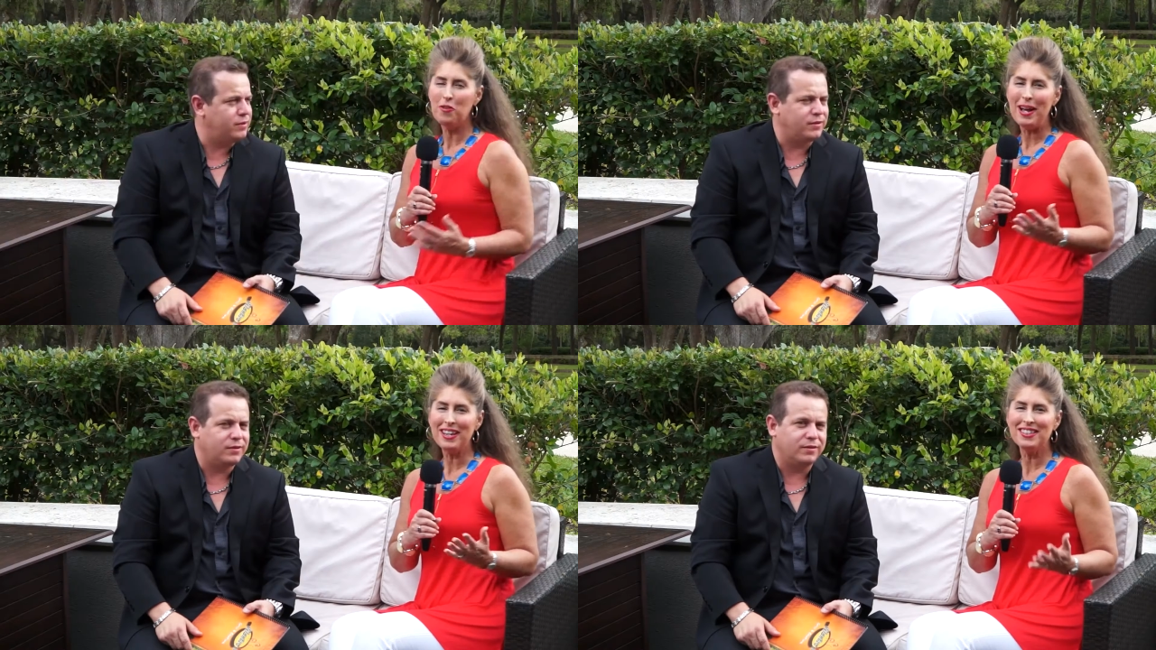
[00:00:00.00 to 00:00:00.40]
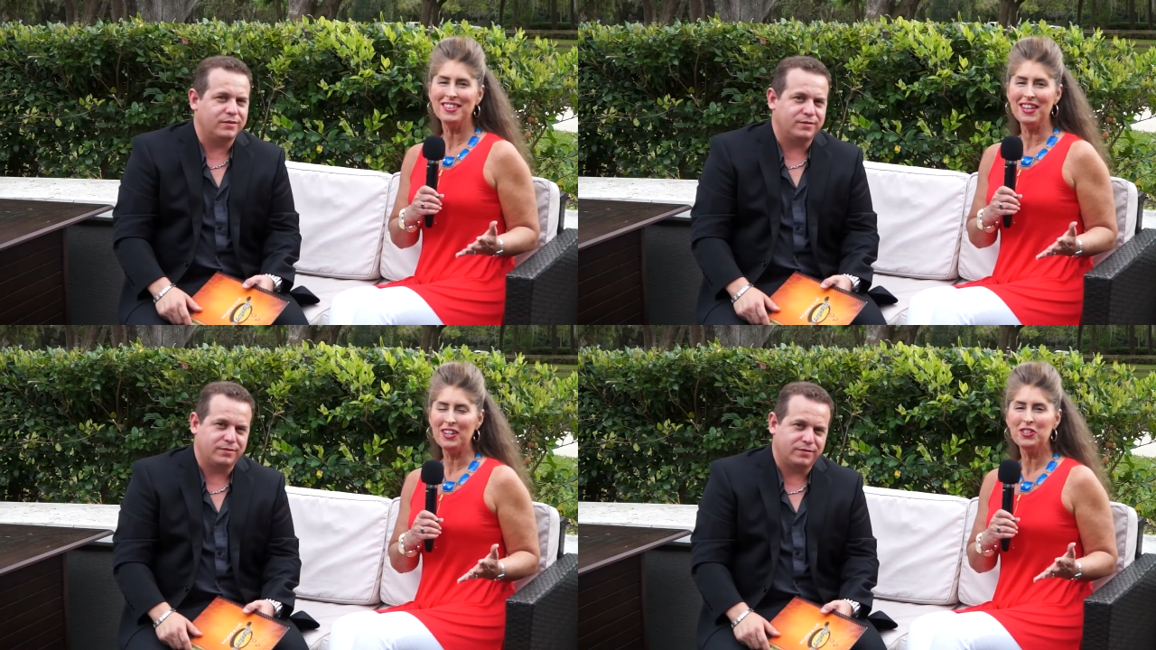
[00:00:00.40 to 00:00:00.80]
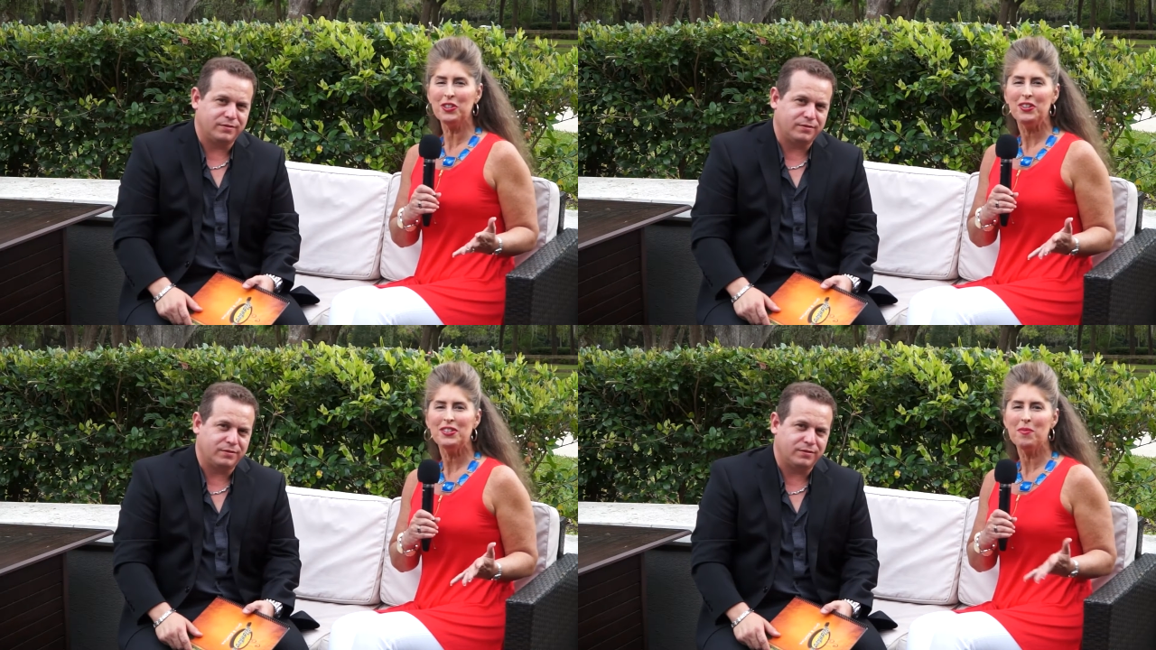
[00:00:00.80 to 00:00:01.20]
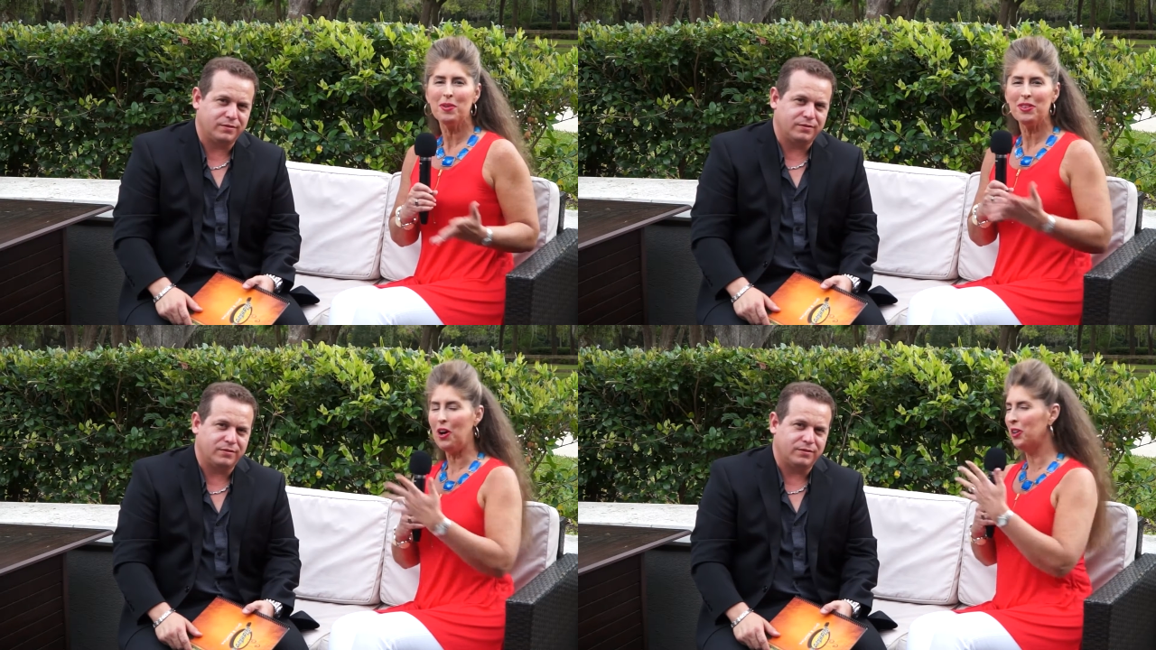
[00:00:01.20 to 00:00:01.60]
Speaker 1: We're back at Cilantro's.
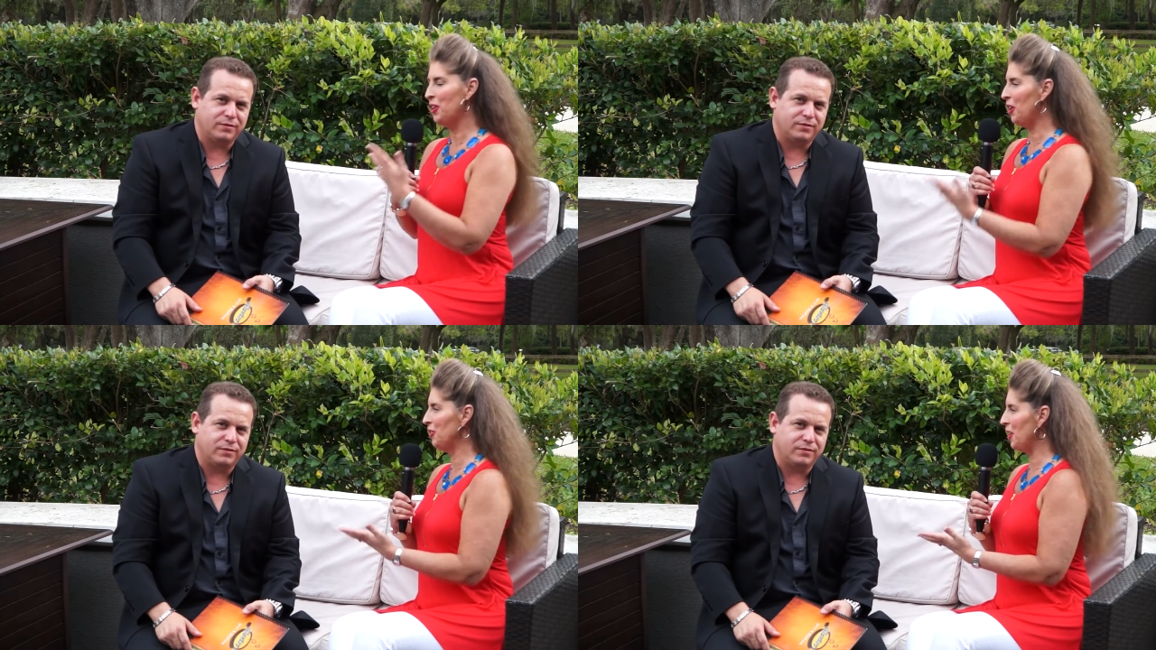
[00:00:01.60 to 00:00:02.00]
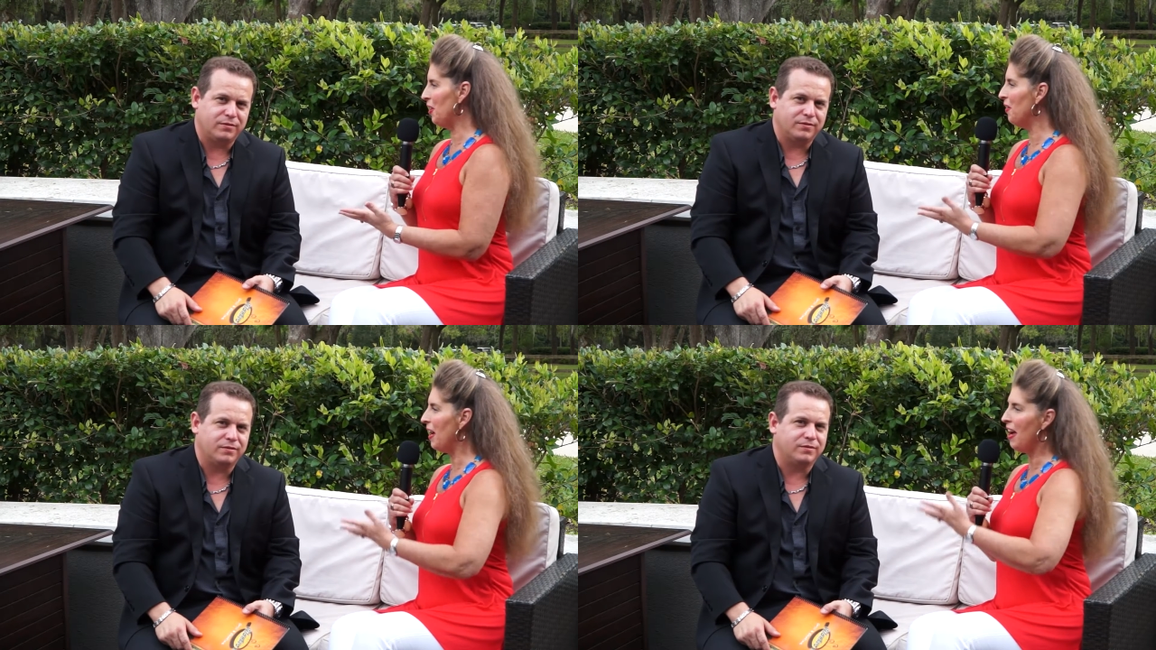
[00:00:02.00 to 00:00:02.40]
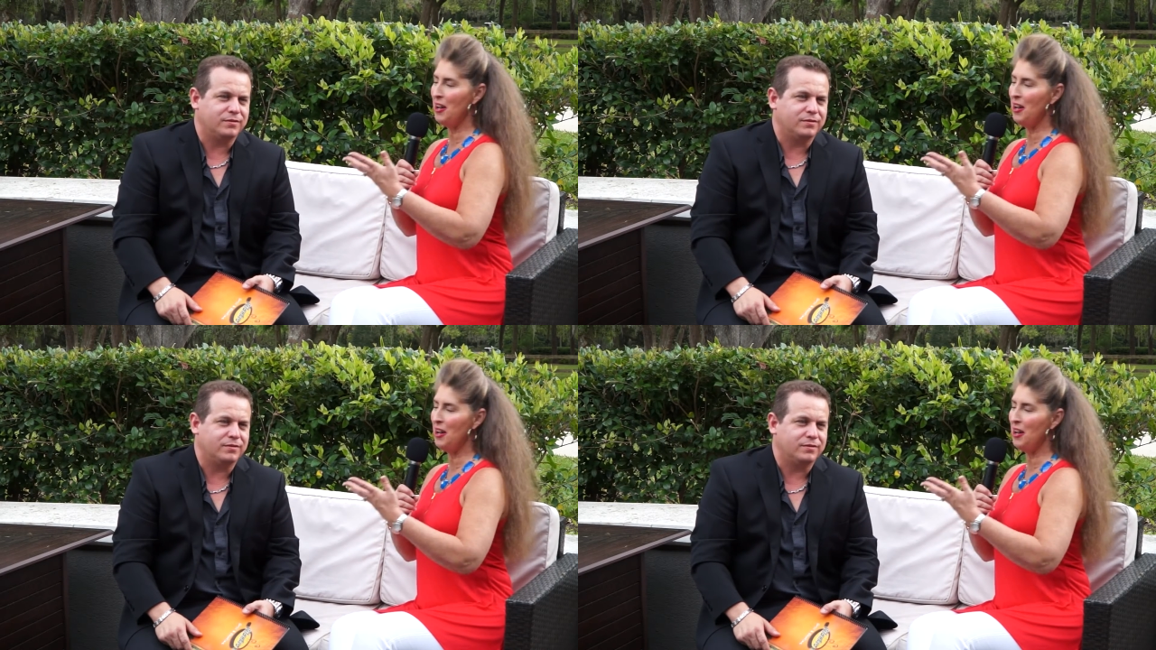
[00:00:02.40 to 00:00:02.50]
I'm with Arnoldo,